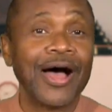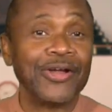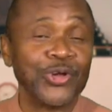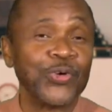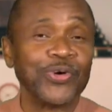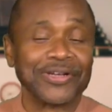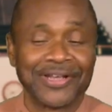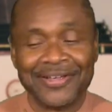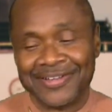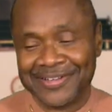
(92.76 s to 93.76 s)
I knew it,
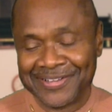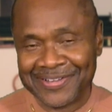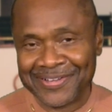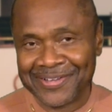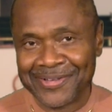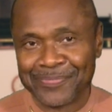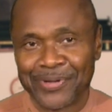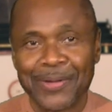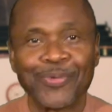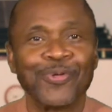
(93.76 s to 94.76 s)

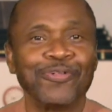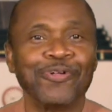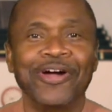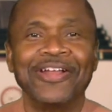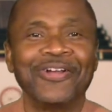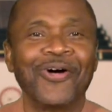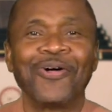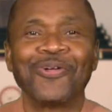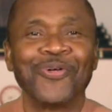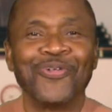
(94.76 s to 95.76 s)
people were running
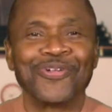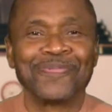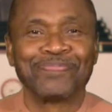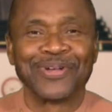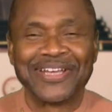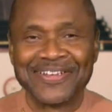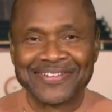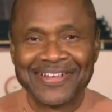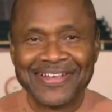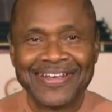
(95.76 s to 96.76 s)
all over the
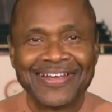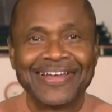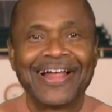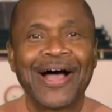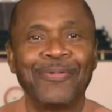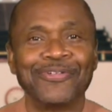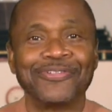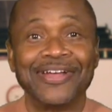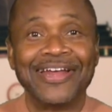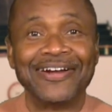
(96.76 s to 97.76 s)
place, and I was
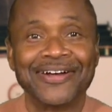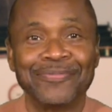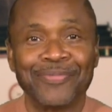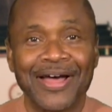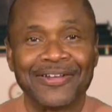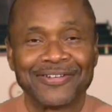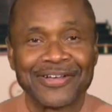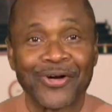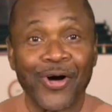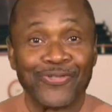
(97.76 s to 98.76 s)
standing up about to
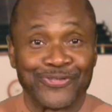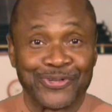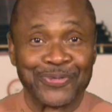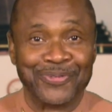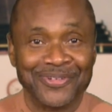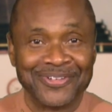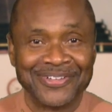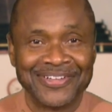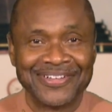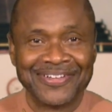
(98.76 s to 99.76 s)
take off too.
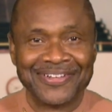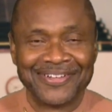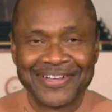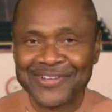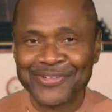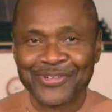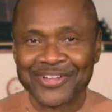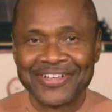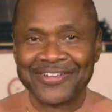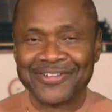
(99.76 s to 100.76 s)
This
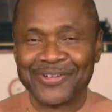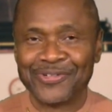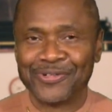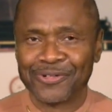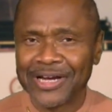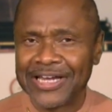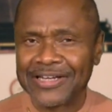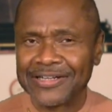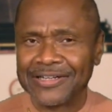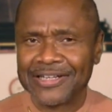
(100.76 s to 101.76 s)
is the
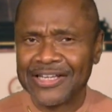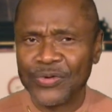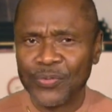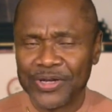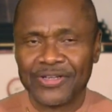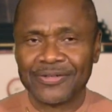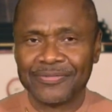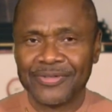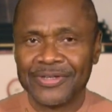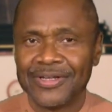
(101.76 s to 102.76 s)
great Lee
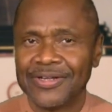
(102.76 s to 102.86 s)
Williams,